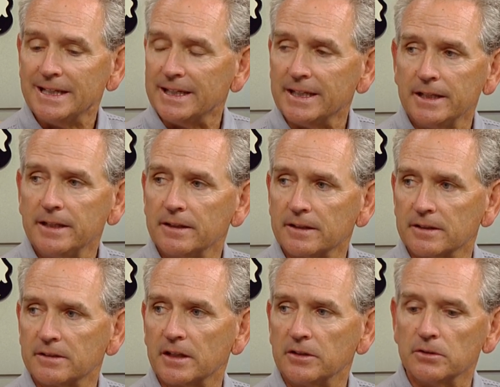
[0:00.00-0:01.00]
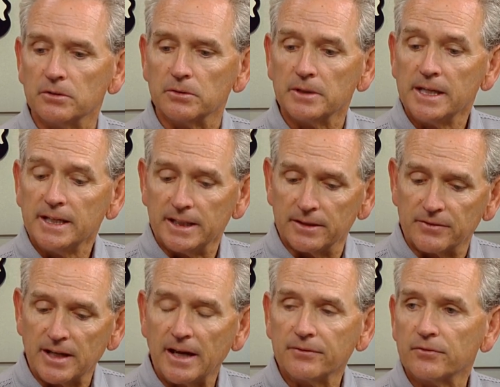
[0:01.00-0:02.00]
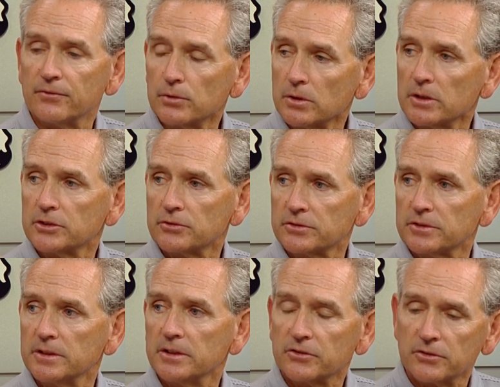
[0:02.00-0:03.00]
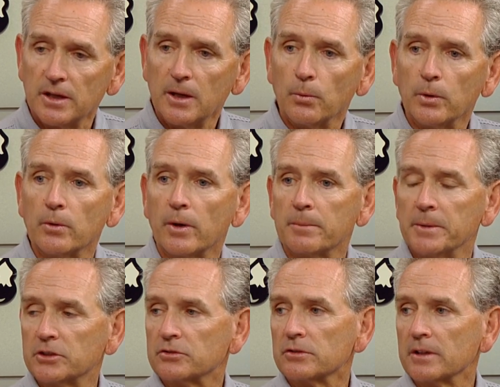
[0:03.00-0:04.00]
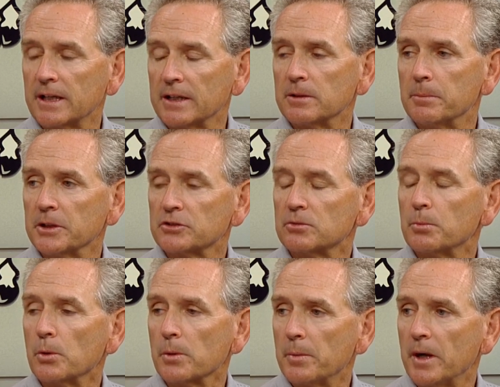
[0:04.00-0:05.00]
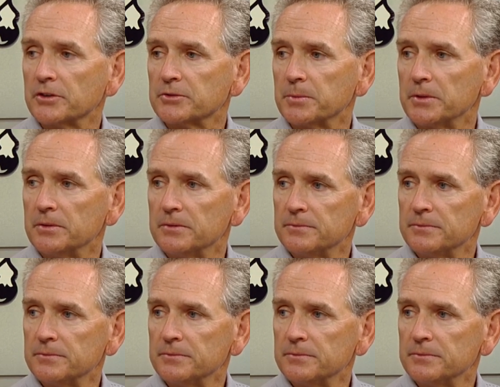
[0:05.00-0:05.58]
in anything that they do. And if they have a real interest in this, we want to make sure they get the best support possible.